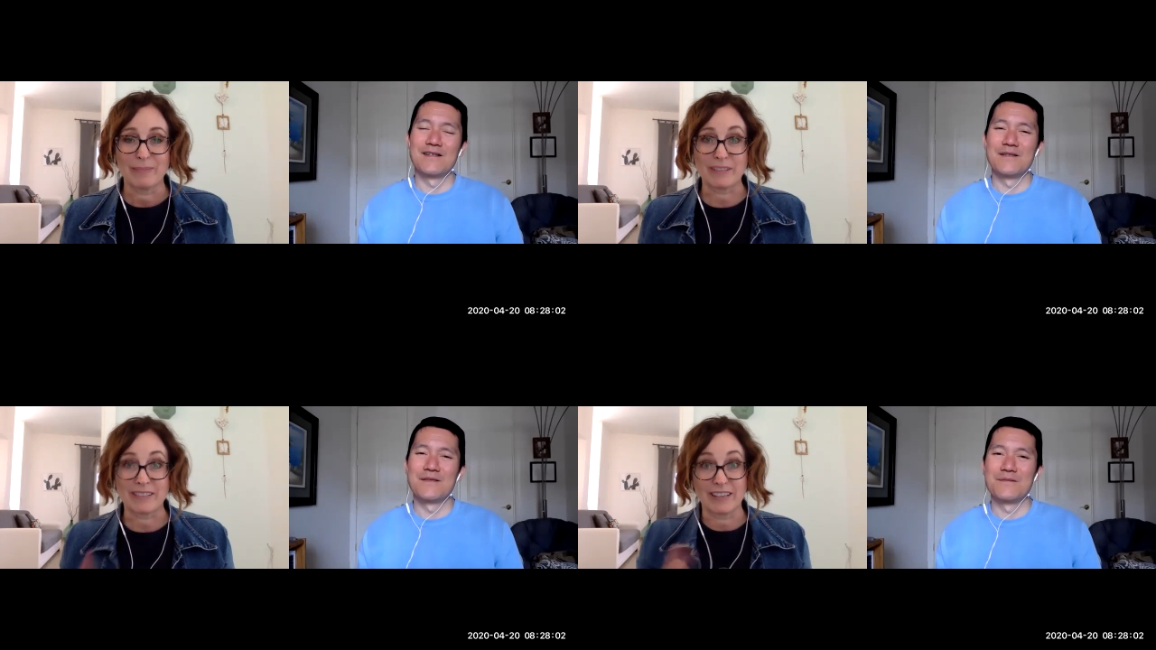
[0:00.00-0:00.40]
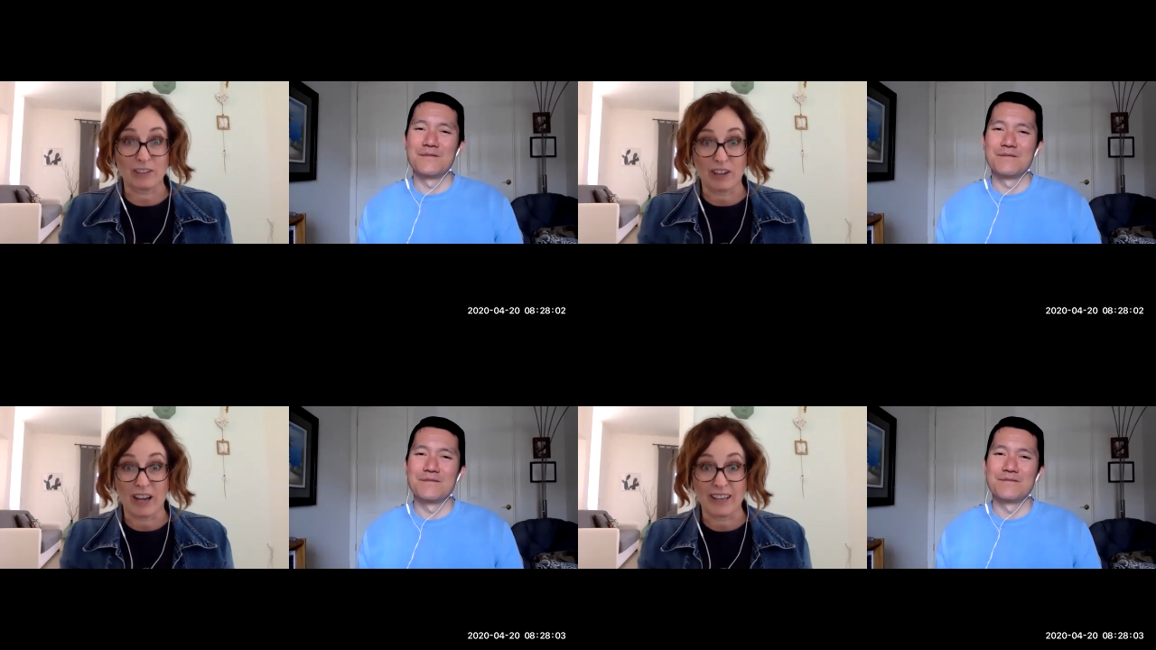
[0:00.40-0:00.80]
Speaker 1: seeing a
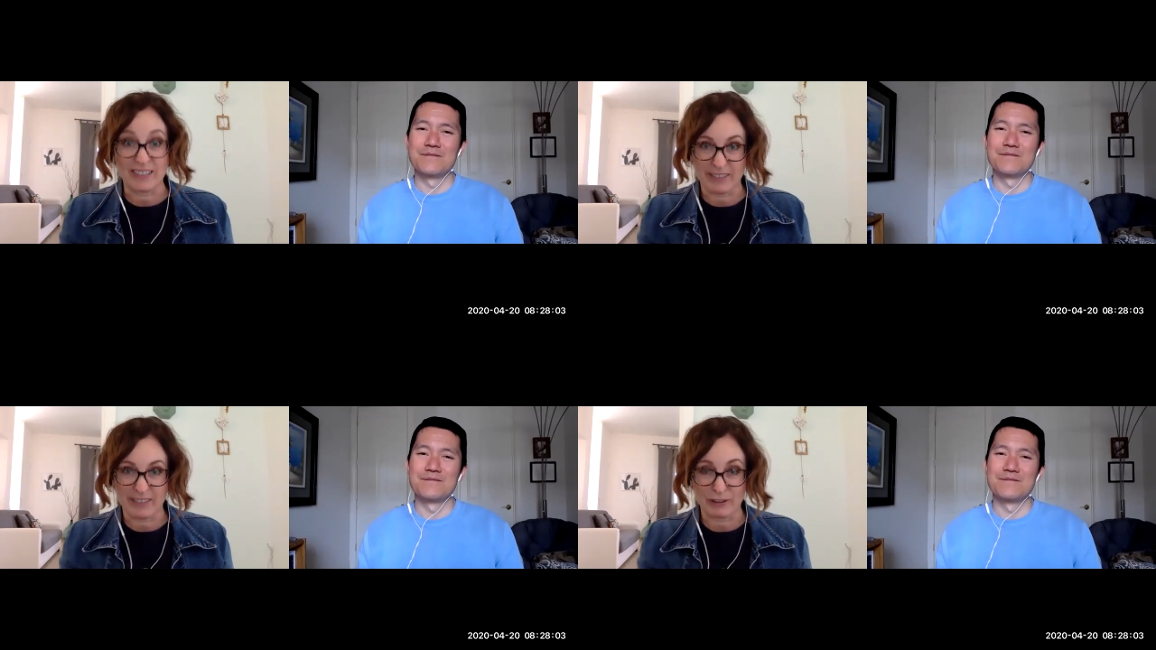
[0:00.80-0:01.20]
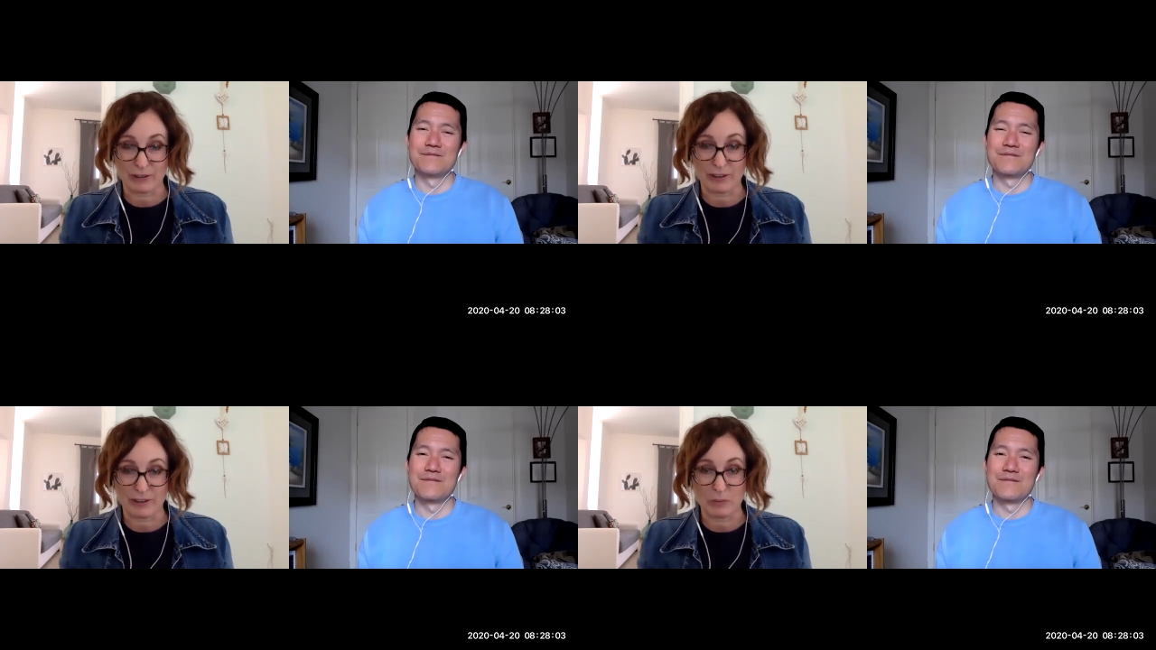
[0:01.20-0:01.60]
client at seven
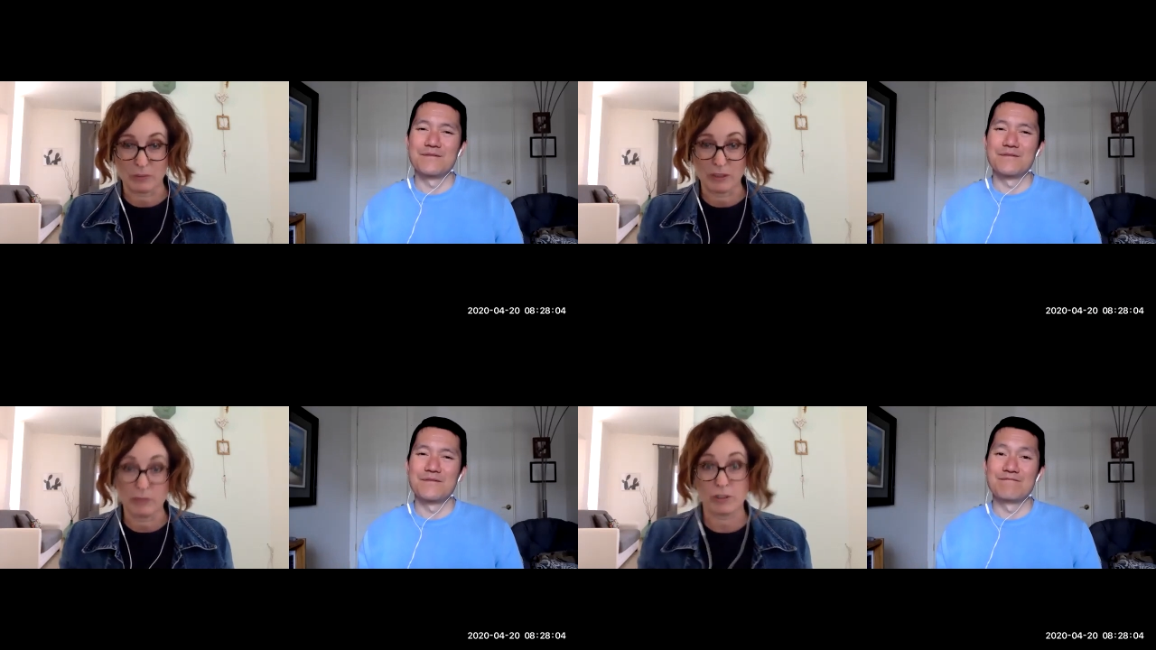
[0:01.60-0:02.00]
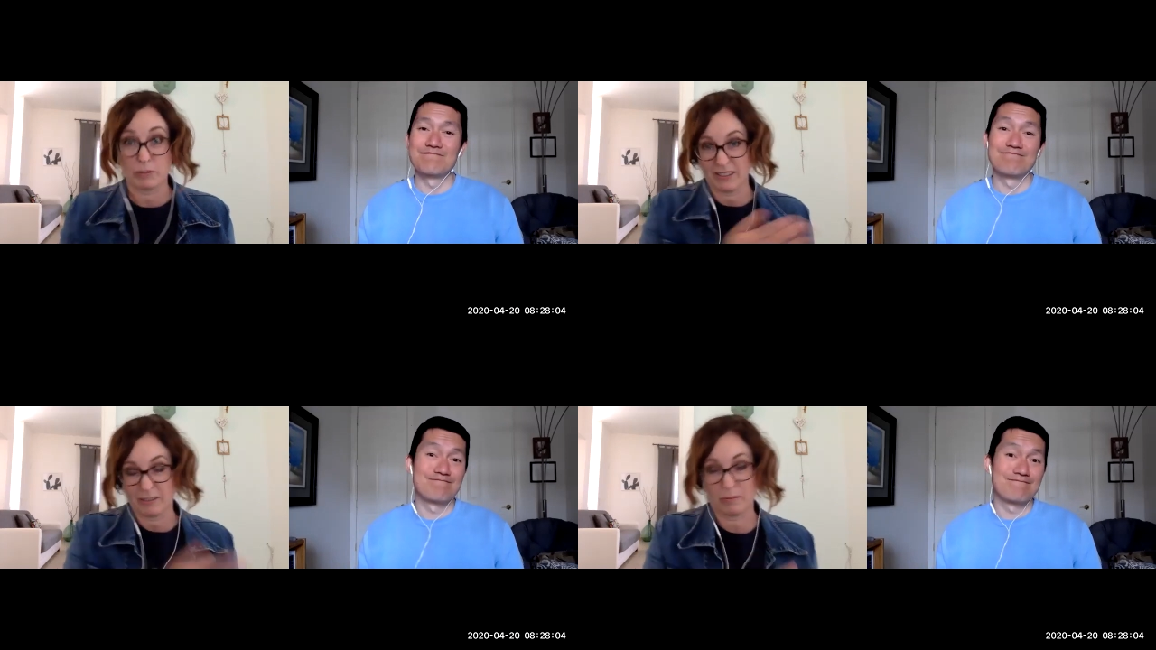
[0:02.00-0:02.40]
o'clock in the morning, which
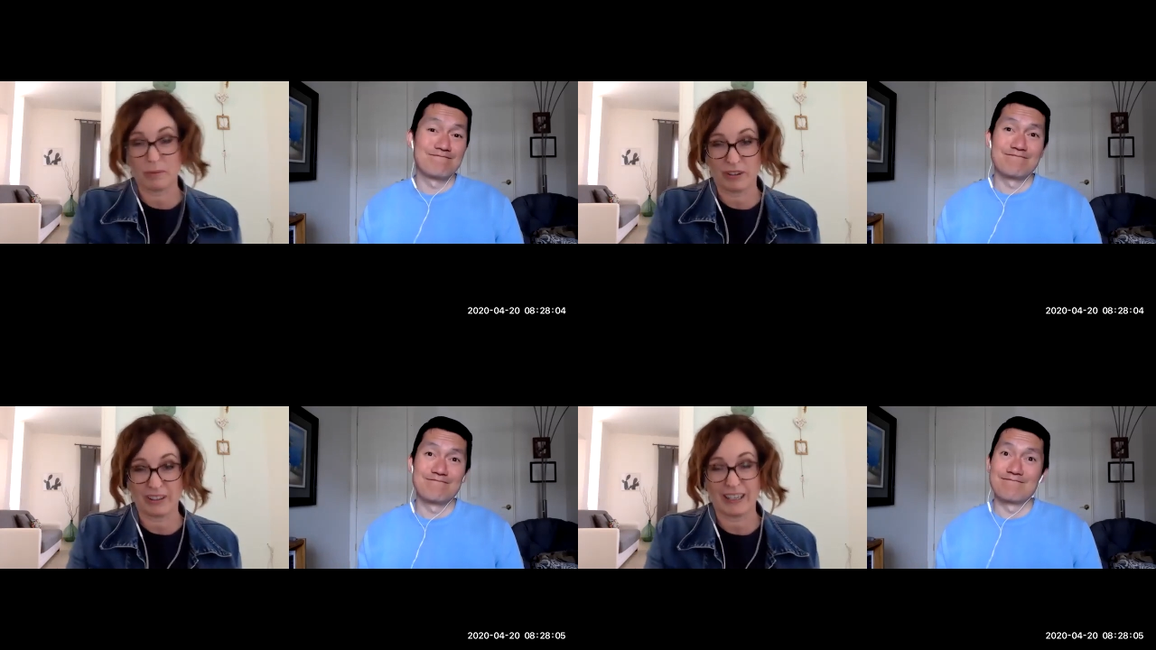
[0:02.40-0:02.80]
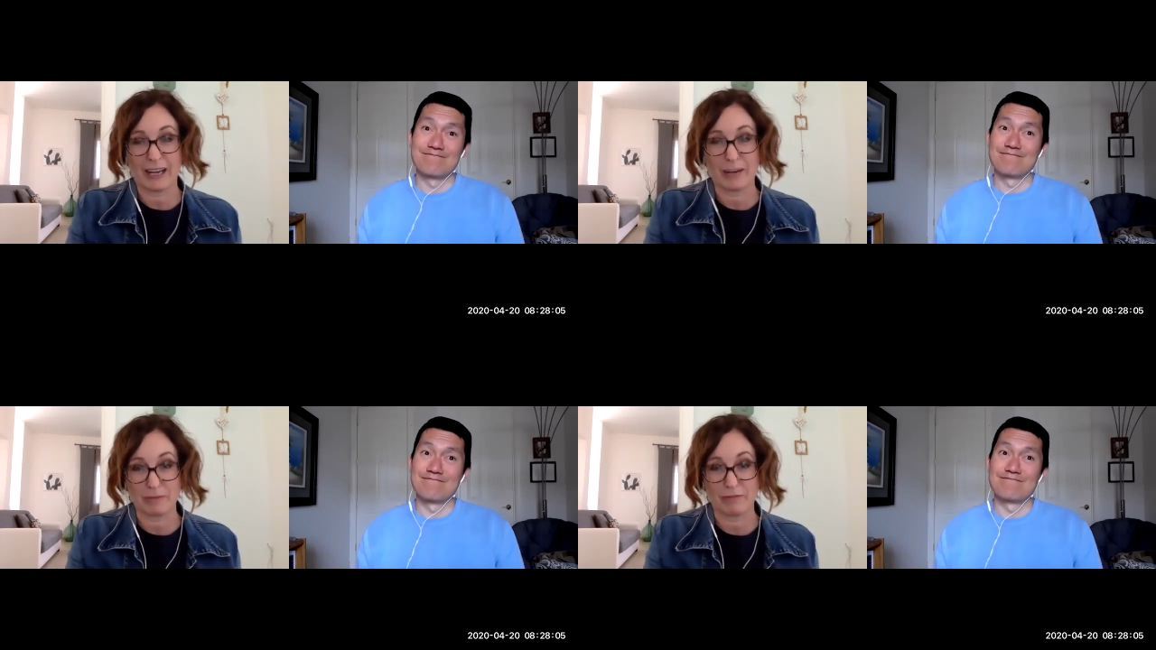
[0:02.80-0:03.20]
means I've probably got to get
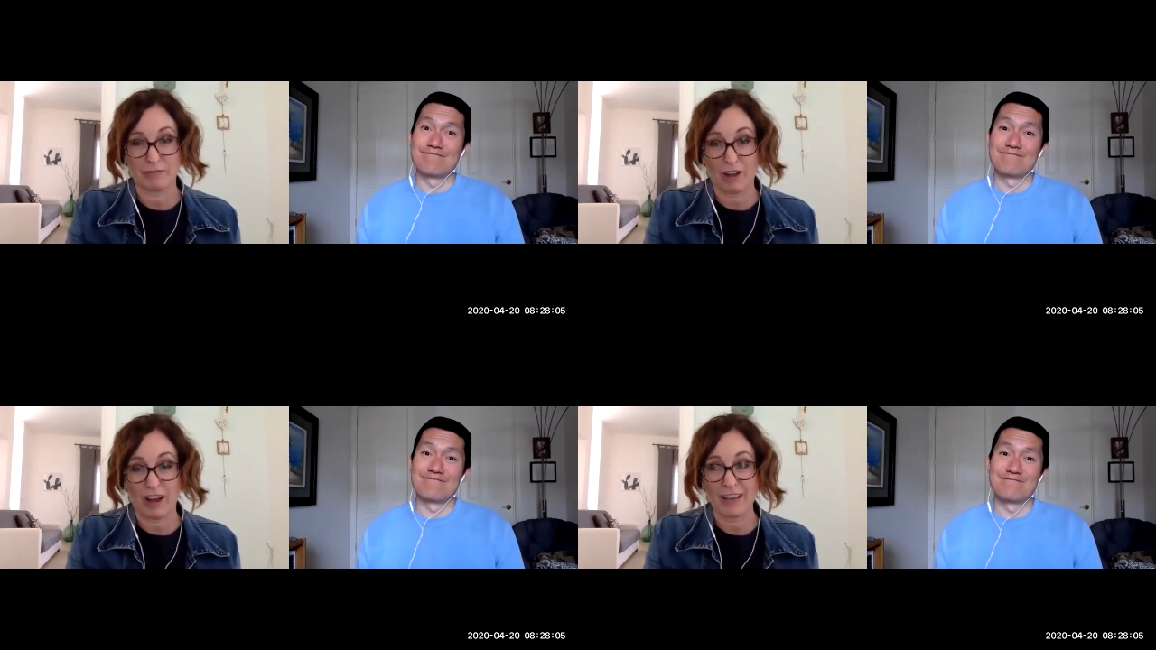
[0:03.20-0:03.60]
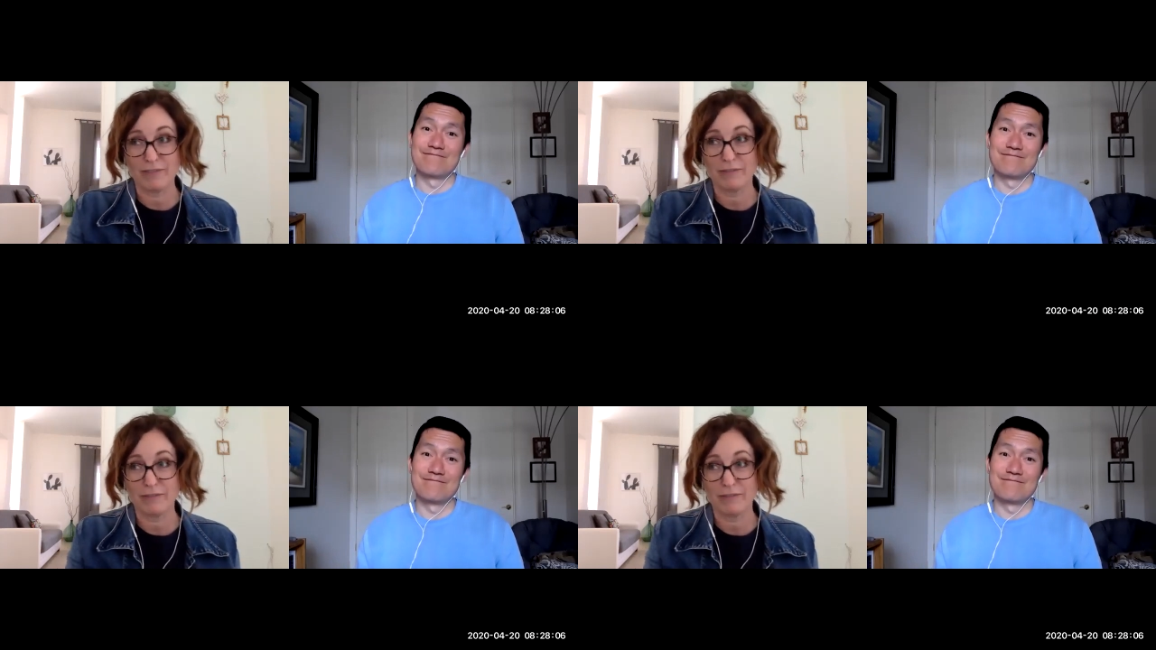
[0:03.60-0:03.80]
up at five,